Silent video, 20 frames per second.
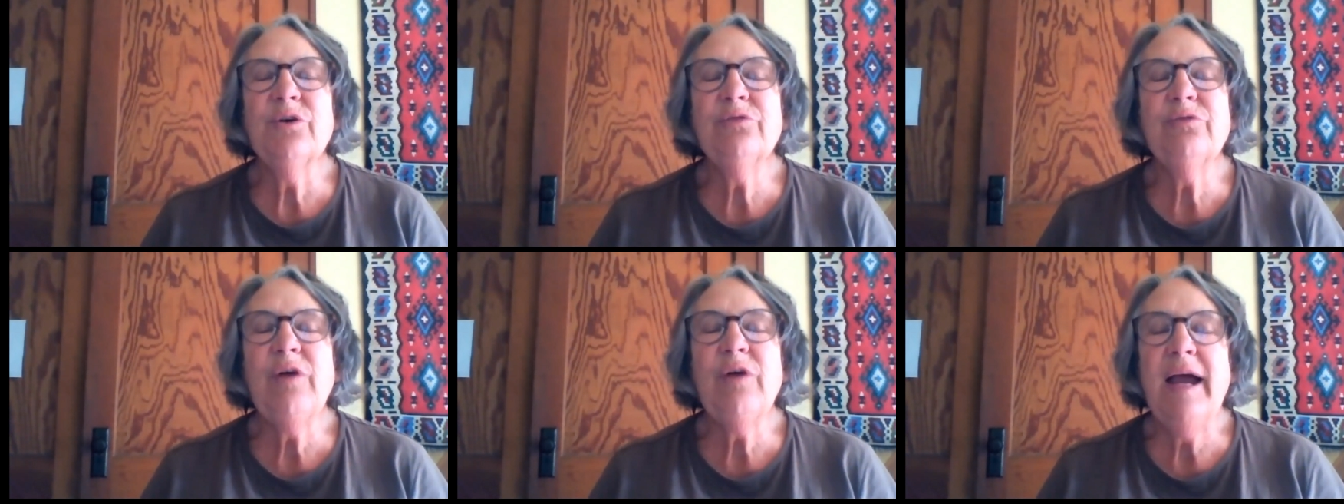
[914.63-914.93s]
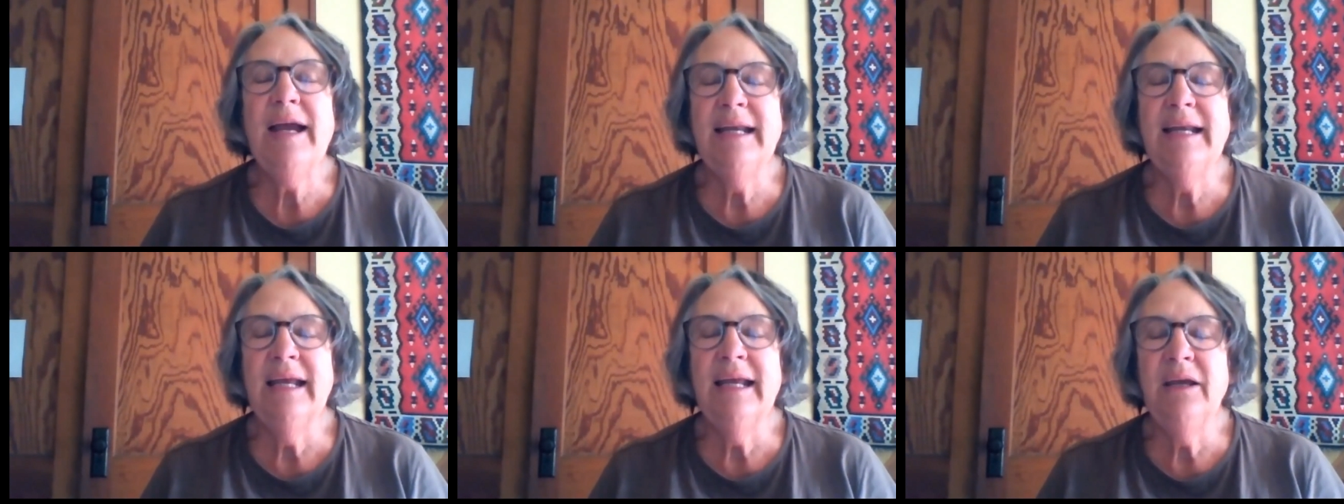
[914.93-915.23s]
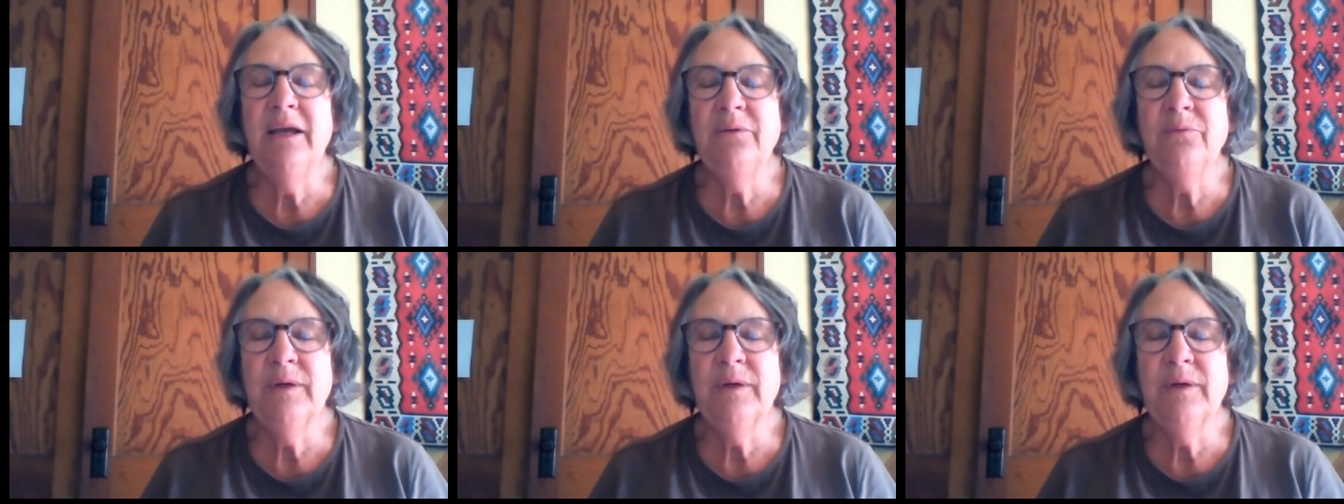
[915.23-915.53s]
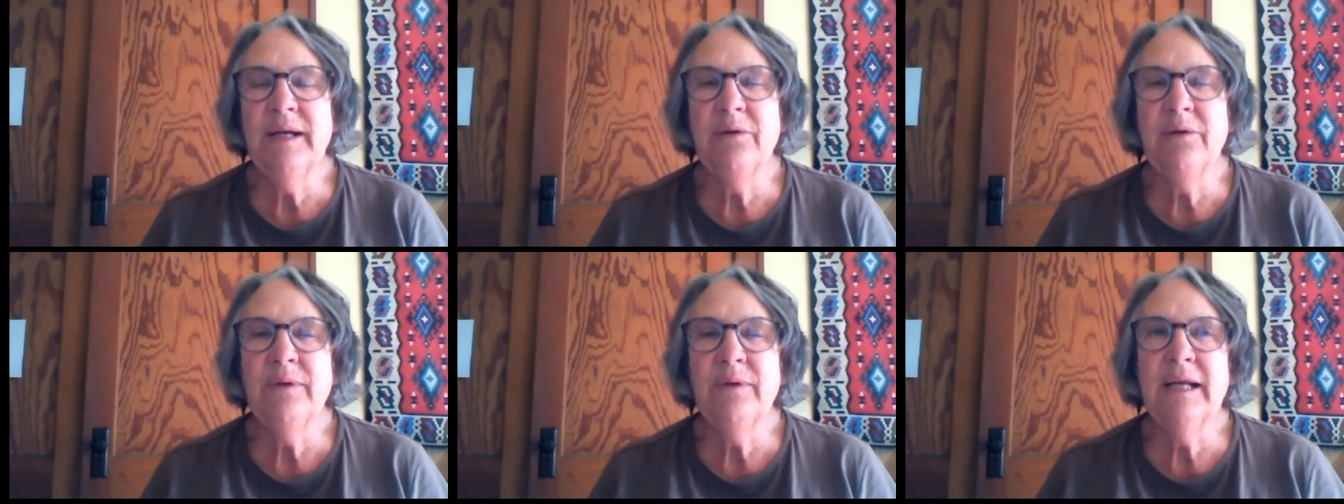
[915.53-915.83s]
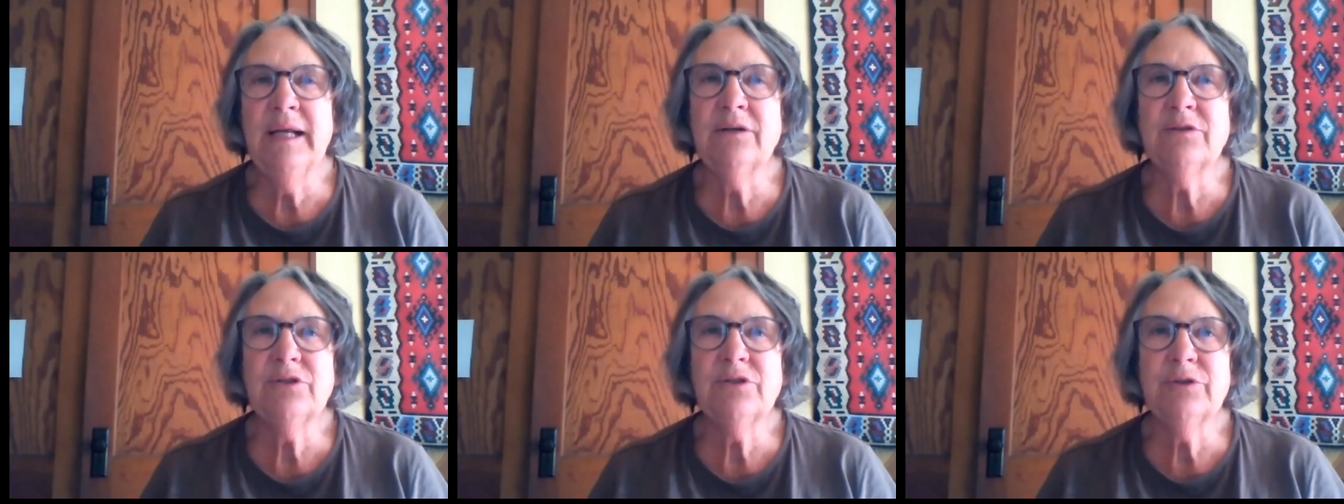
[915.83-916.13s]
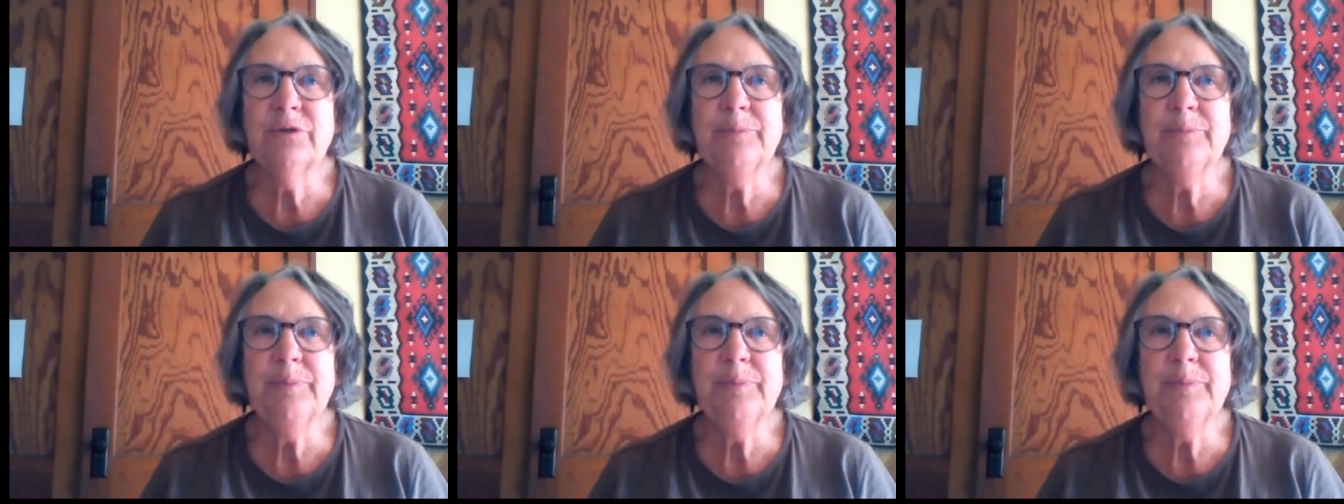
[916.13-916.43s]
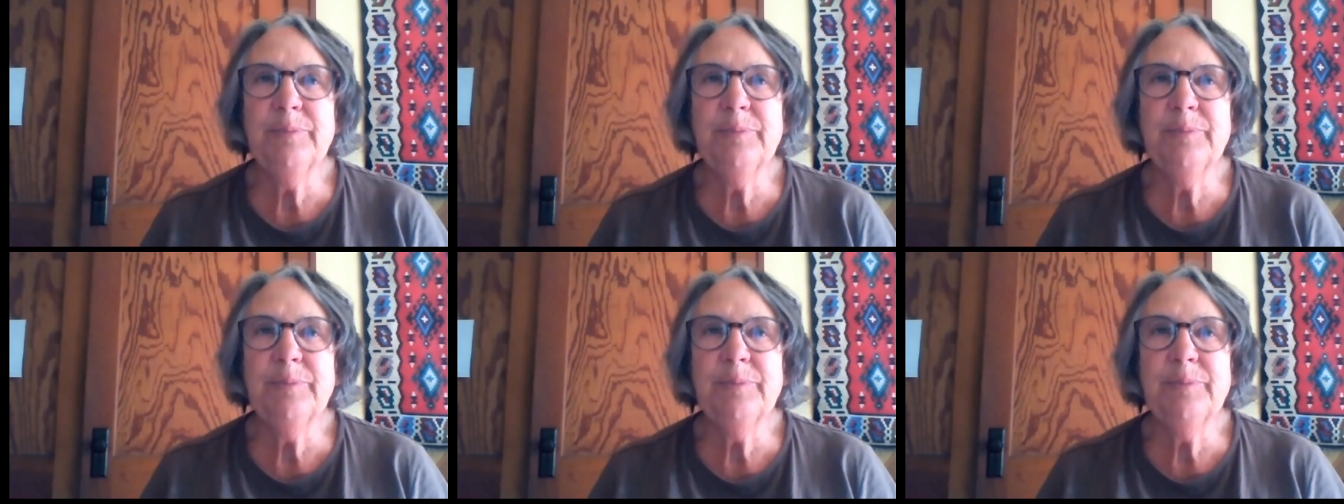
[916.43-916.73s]
Friday, when I went out to her
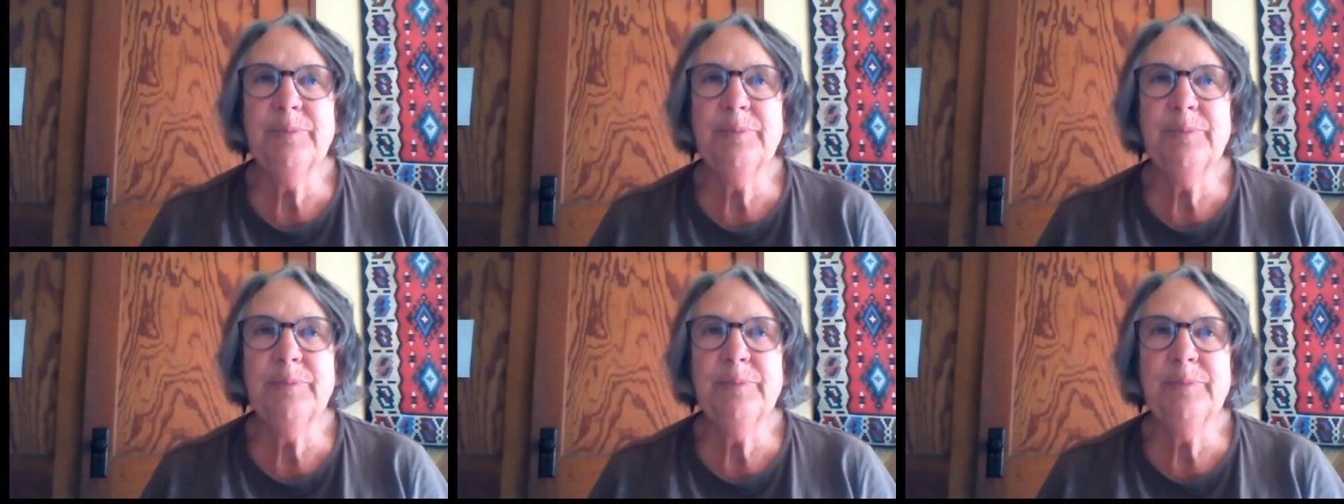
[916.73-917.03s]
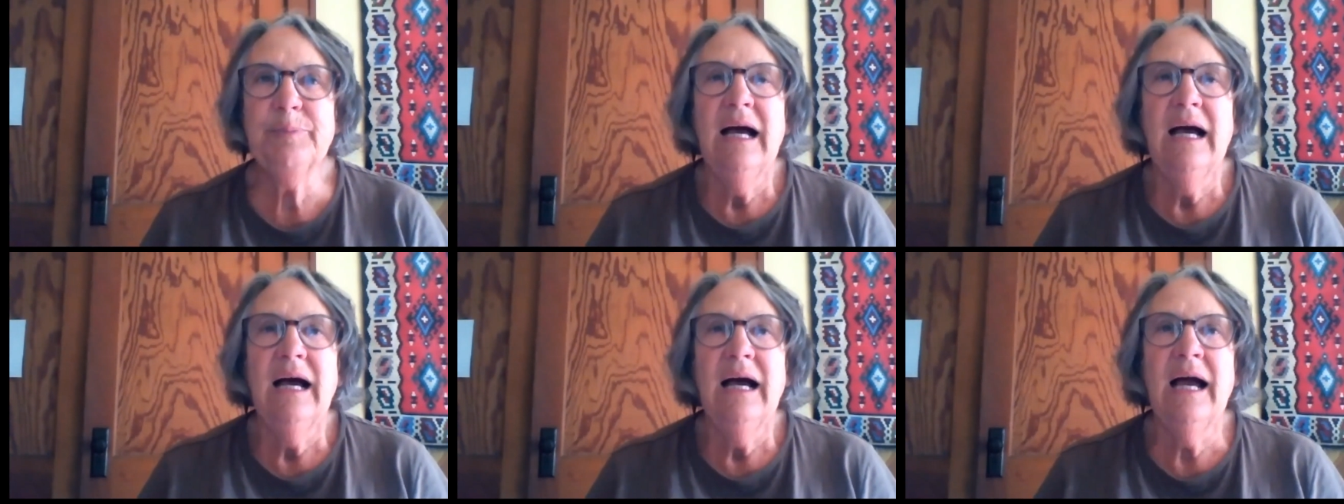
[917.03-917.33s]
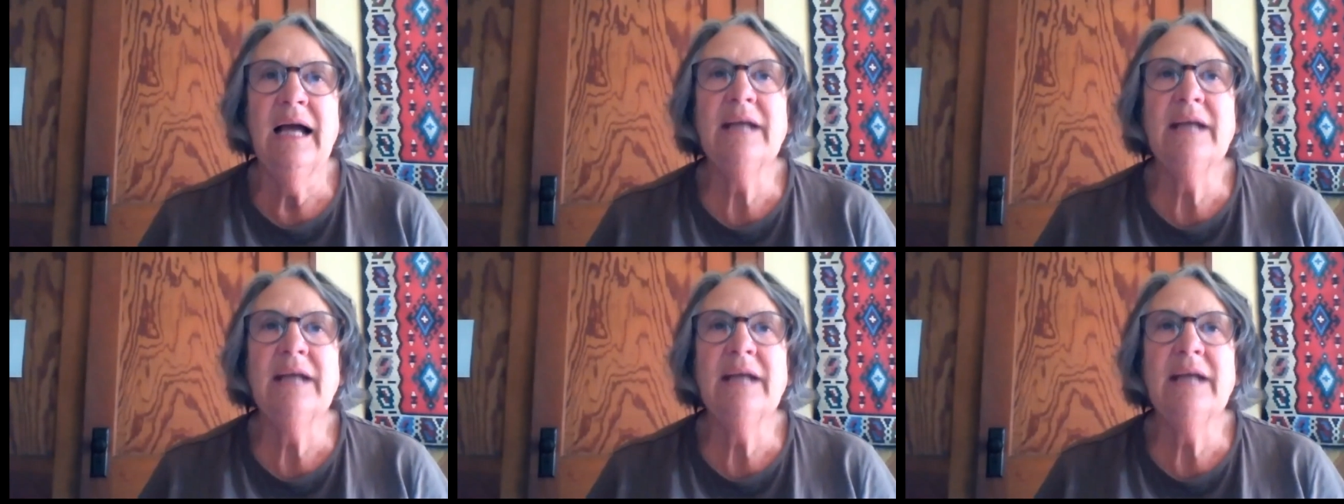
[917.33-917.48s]
place,